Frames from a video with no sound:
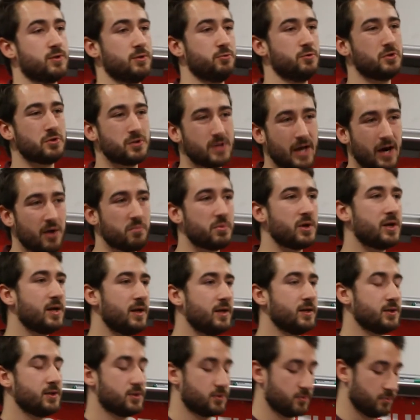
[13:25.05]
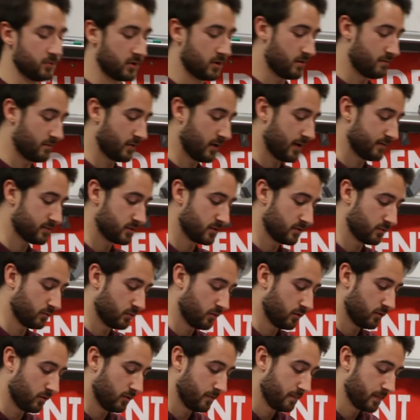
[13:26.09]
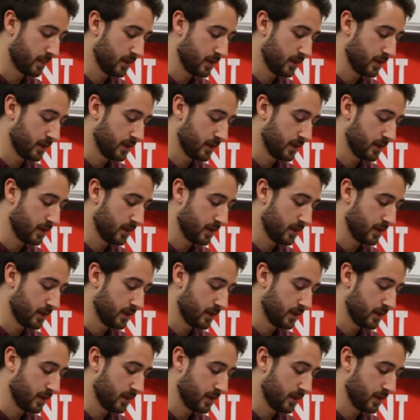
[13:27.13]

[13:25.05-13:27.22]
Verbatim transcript: which was now beginning to recover after the war.